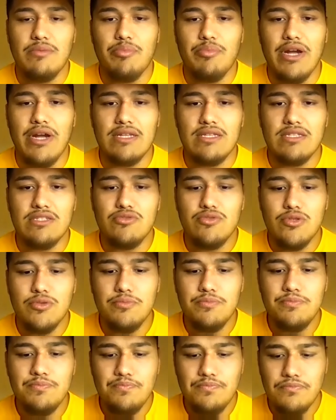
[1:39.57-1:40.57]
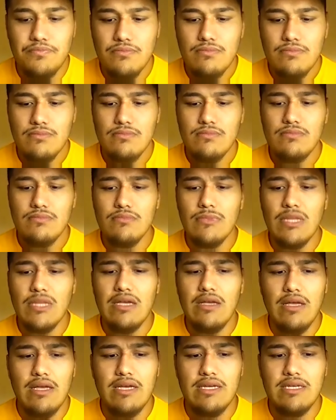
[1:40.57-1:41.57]
practice room
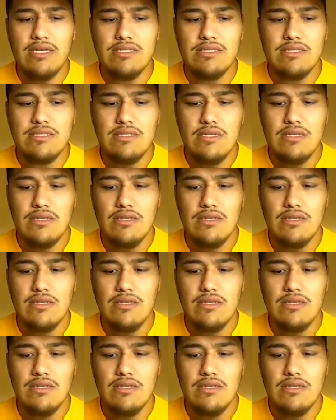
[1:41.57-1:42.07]
is